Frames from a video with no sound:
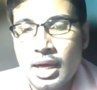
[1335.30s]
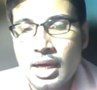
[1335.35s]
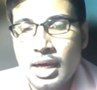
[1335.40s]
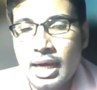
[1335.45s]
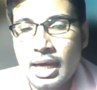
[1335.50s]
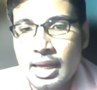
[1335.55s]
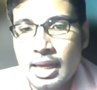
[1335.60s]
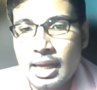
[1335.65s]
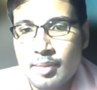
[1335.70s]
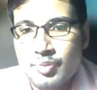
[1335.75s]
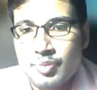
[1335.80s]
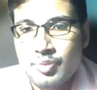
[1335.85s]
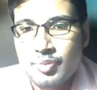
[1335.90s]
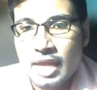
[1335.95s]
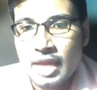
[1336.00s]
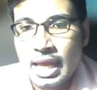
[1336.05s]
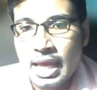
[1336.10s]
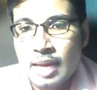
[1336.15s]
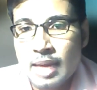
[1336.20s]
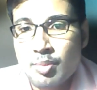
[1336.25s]

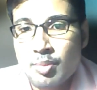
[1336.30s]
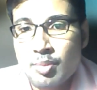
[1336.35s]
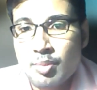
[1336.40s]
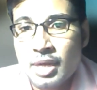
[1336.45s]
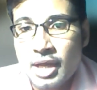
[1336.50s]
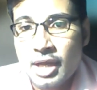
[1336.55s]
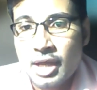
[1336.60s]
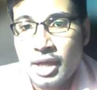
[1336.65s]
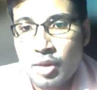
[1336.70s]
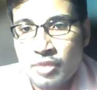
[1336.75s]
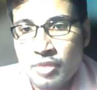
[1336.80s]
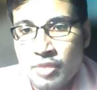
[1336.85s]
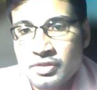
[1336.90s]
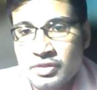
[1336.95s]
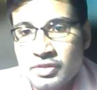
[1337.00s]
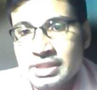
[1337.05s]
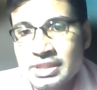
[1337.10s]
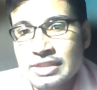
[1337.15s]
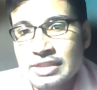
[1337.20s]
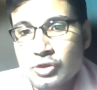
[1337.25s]
But
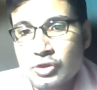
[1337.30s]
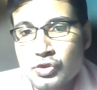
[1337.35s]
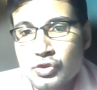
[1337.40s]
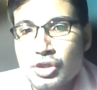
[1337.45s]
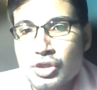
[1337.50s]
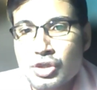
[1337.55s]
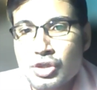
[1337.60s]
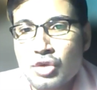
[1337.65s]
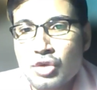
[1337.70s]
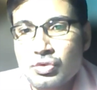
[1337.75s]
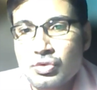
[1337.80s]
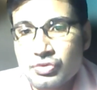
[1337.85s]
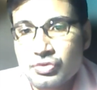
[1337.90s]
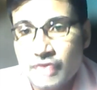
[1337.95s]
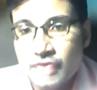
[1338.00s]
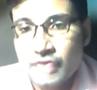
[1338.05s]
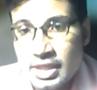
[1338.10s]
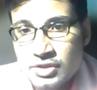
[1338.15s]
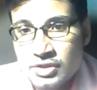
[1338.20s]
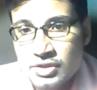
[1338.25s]
however, there's also a new
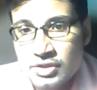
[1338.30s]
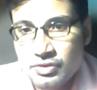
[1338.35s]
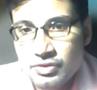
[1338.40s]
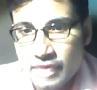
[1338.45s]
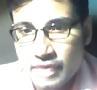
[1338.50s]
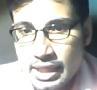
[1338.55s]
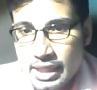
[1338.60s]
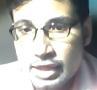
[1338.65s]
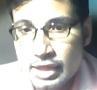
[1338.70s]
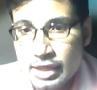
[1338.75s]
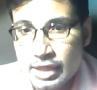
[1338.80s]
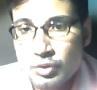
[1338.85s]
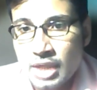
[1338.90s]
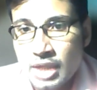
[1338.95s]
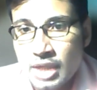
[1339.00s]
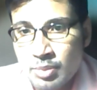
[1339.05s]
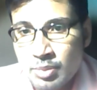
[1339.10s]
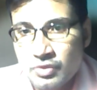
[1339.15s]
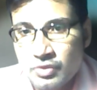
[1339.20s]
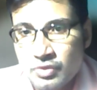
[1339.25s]
phase of lending, new
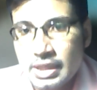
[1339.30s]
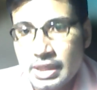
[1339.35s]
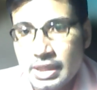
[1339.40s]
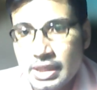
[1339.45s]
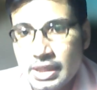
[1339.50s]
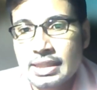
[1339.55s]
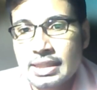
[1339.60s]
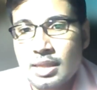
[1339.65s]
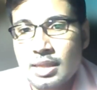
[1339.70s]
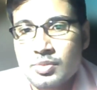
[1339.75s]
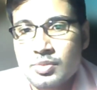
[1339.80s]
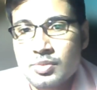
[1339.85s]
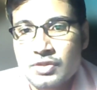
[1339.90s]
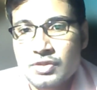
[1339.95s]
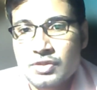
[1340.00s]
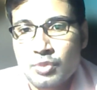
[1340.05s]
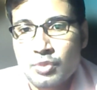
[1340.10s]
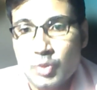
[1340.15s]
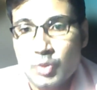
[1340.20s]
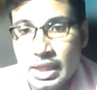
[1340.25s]
type of lending that comes
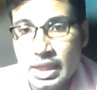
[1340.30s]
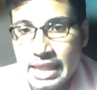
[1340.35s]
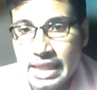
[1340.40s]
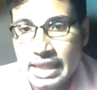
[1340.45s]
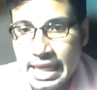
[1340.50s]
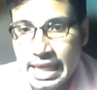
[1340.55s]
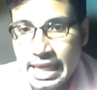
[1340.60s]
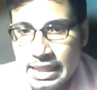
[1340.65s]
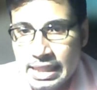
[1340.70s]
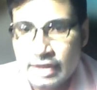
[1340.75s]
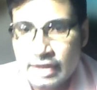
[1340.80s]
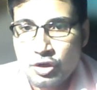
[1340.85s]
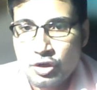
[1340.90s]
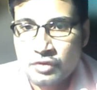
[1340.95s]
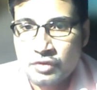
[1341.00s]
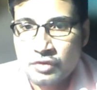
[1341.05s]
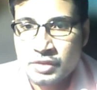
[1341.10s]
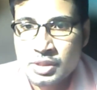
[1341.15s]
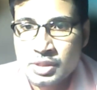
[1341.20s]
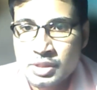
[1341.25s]
in from 2018
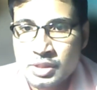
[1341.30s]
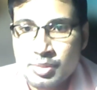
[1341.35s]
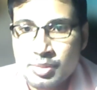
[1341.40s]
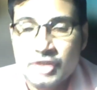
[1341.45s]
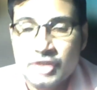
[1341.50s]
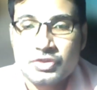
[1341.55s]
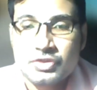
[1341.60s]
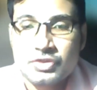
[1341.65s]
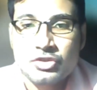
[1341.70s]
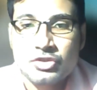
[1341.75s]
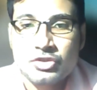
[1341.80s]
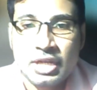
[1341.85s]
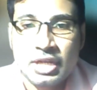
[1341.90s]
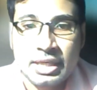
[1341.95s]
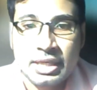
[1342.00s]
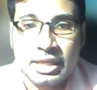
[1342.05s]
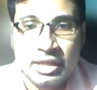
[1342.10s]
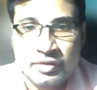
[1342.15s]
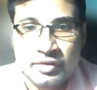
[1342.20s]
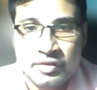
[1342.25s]
onwards, because
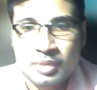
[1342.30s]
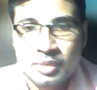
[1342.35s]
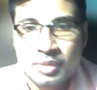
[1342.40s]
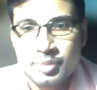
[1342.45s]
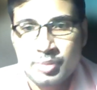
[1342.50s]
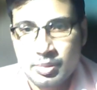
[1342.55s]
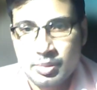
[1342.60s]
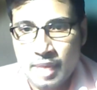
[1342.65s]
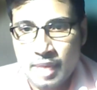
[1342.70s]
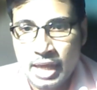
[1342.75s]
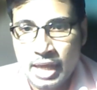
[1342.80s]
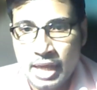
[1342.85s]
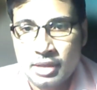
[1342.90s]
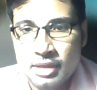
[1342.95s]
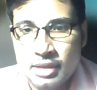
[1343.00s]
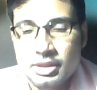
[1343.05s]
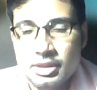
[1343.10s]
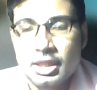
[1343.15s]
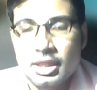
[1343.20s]
China Development Bank